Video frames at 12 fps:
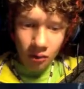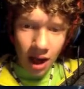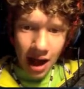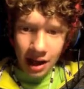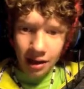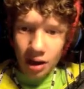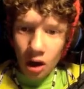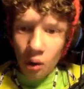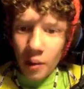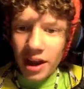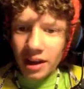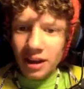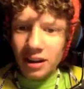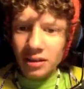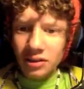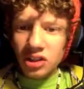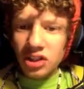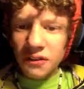right. Oh wait,
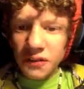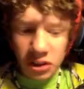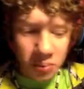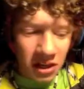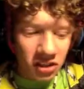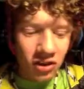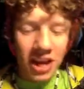this is the first page.